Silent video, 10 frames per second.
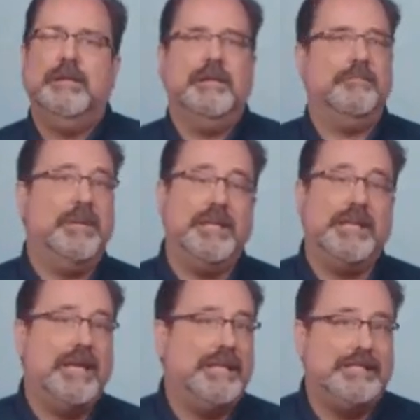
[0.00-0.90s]

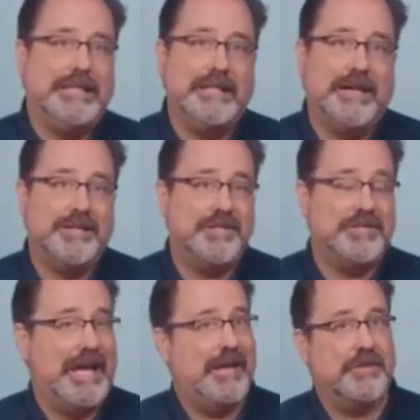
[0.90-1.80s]
Mitigating DDoS
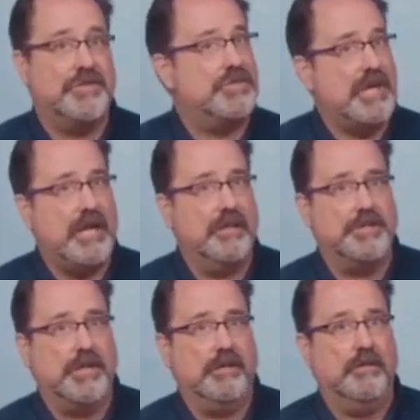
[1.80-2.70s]
attacks is
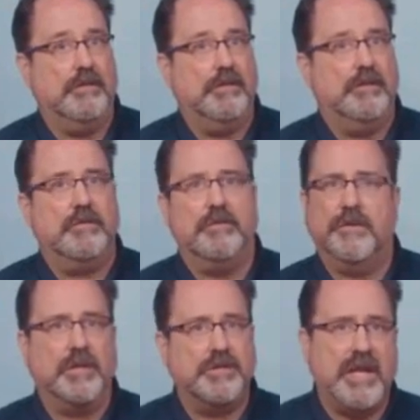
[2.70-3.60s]
challenging.
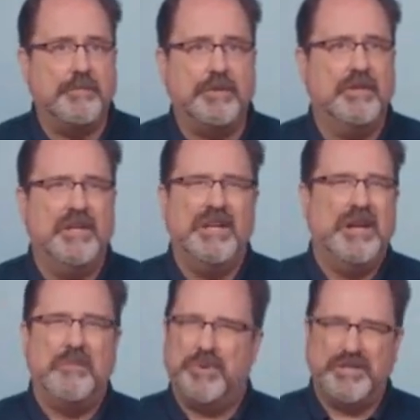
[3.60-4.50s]
For example,
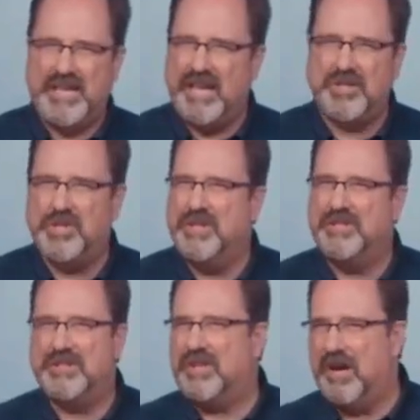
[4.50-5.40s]
protection
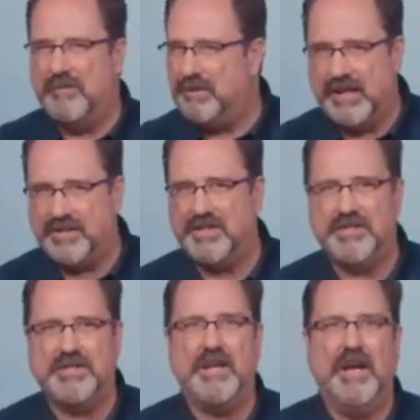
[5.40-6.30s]
is complex to
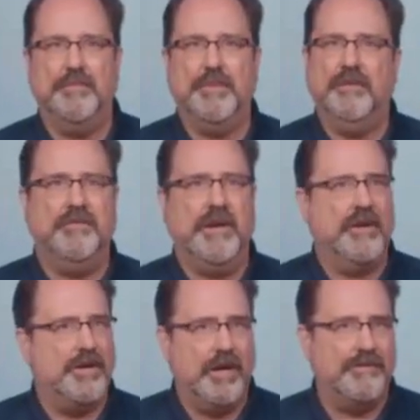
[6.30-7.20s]
set up and
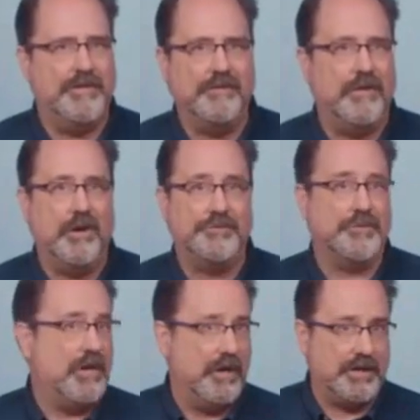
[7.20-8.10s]
very often involves
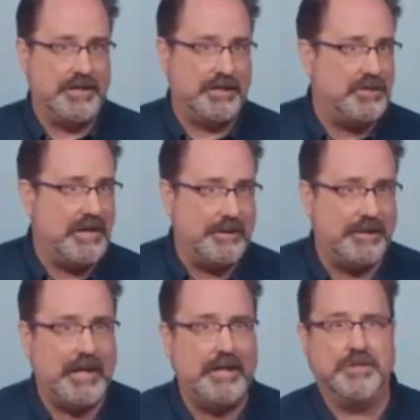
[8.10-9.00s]
re-architecting your
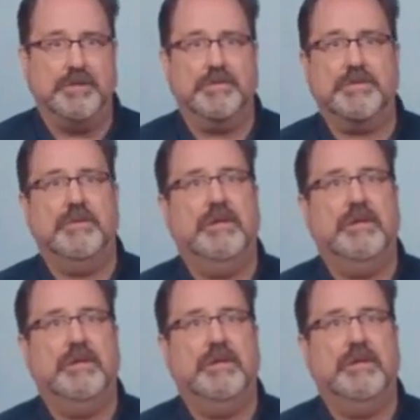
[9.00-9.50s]
applications.